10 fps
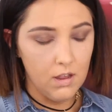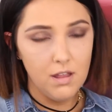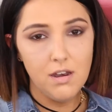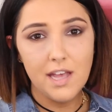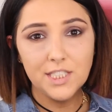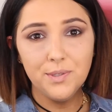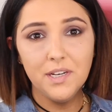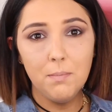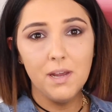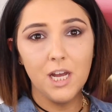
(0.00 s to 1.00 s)
Next, we're
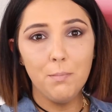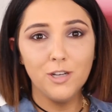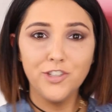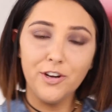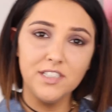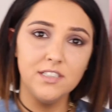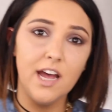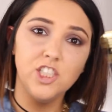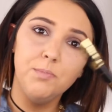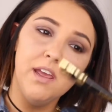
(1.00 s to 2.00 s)
going to pick up our Tarteist
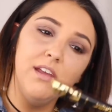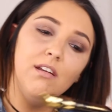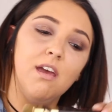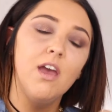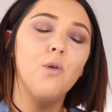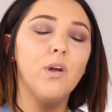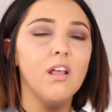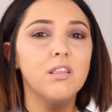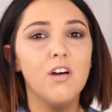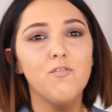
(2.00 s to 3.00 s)
Lash Paint. What
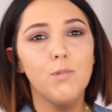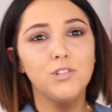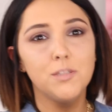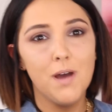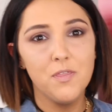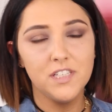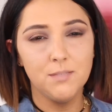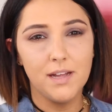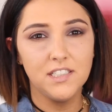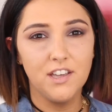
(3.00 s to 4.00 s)
I love most about this
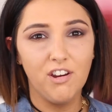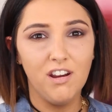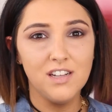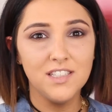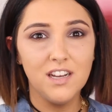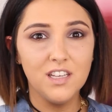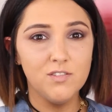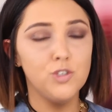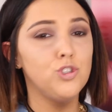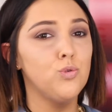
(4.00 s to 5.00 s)
mascara is that it
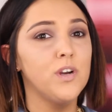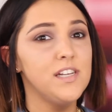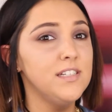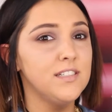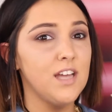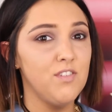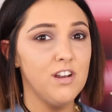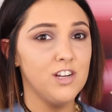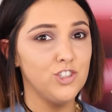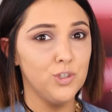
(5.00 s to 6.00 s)
gives you
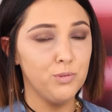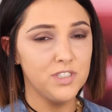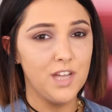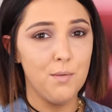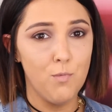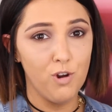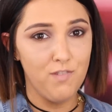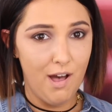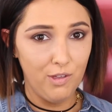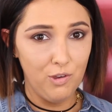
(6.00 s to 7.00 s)
2,700% more
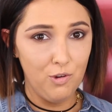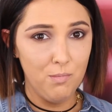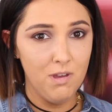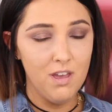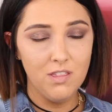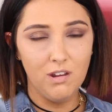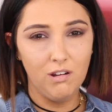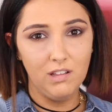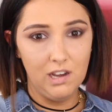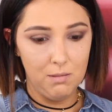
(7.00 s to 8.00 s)
volume than
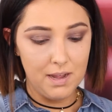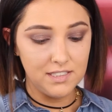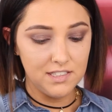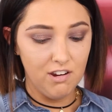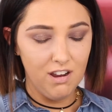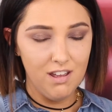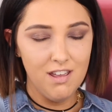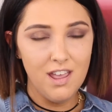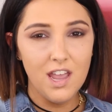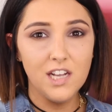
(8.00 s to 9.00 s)
our leading mascara,
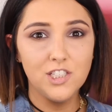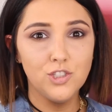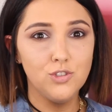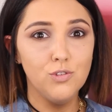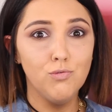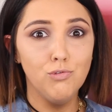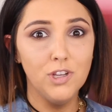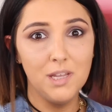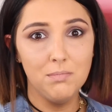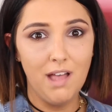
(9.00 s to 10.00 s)
and it's
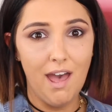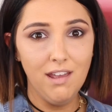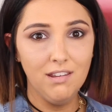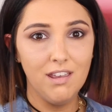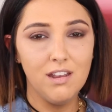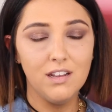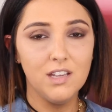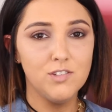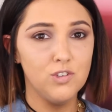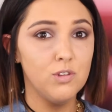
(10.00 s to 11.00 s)
really black, and it
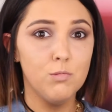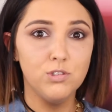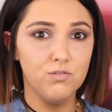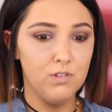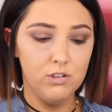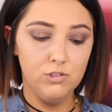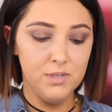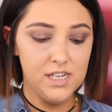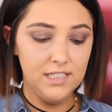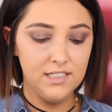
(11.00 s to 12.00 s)
gives you the most
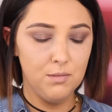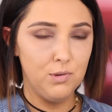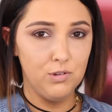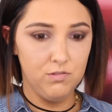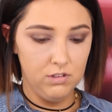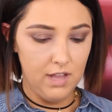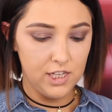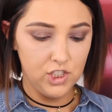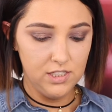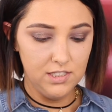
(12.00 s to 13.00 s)
voluminous, beautiful
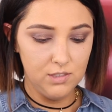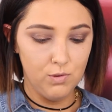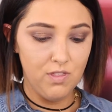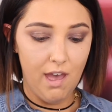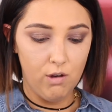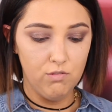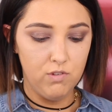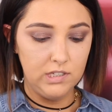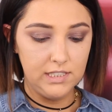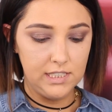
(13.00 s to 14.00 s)
lashes without
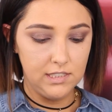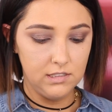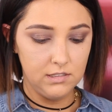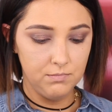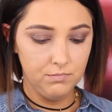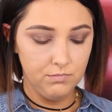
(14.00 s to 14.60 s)
falsies.